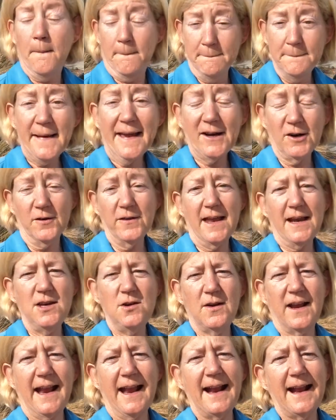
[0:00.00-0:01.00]
better than
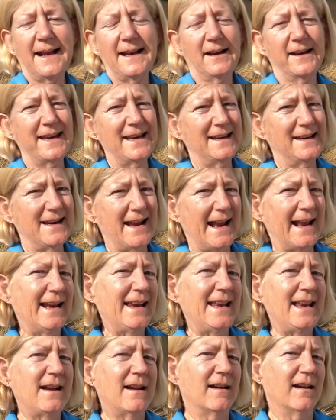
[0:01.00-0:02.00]
you can in
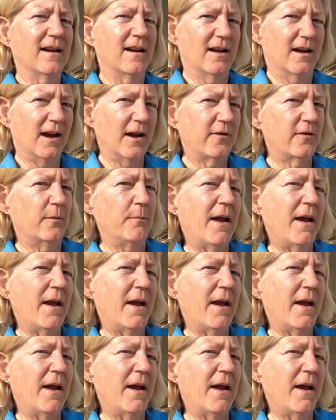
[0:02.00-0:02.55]
any other